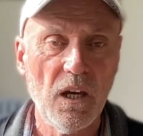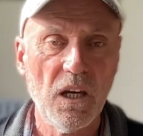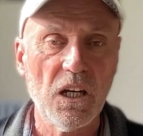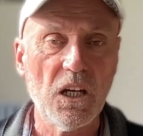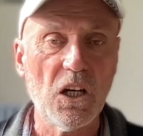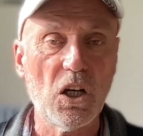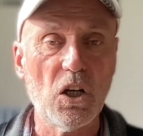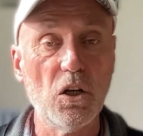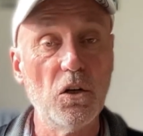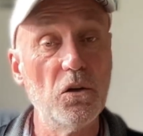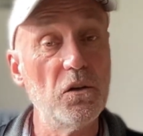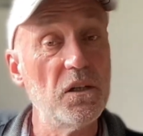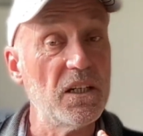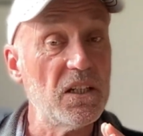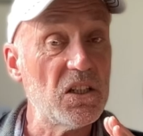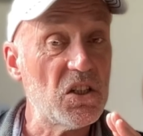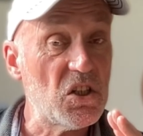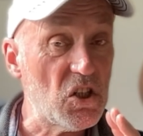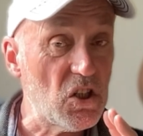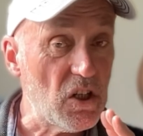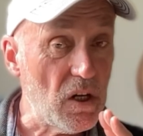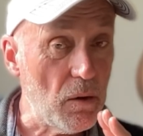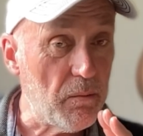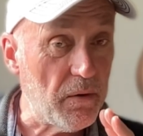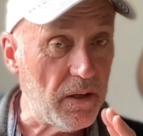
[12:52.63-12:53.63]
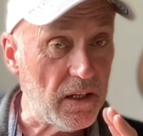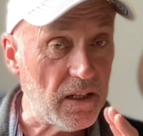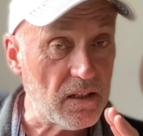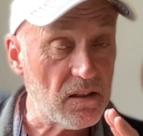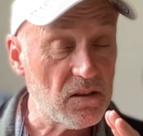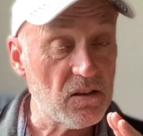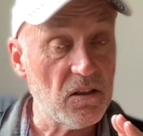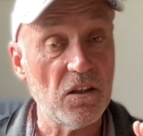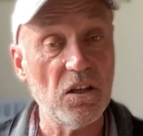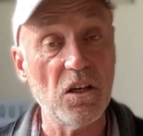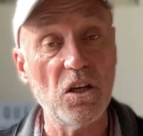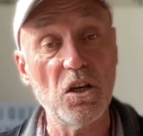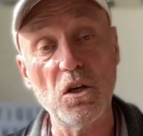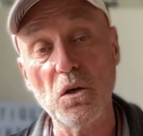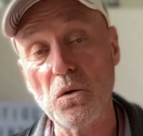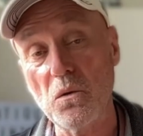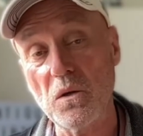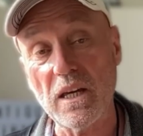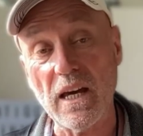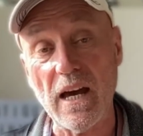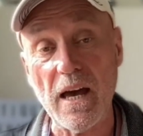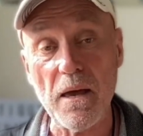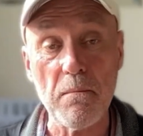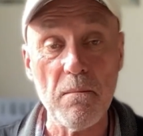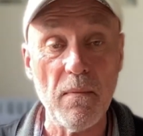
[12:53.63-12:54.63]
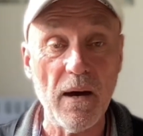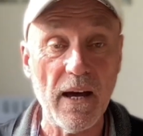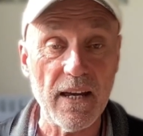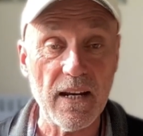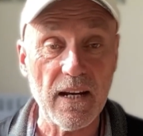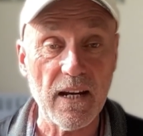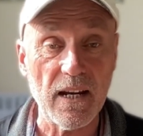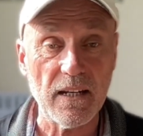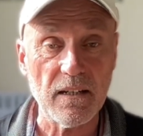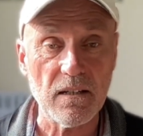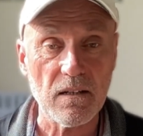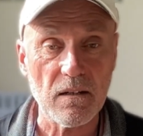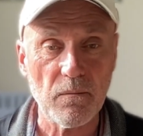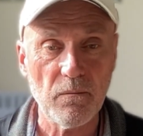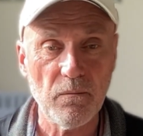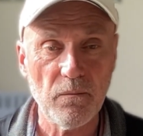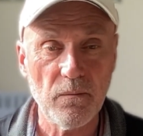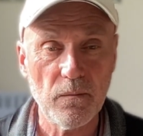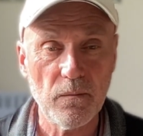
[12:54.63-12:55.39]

including shipping to the UK mainland.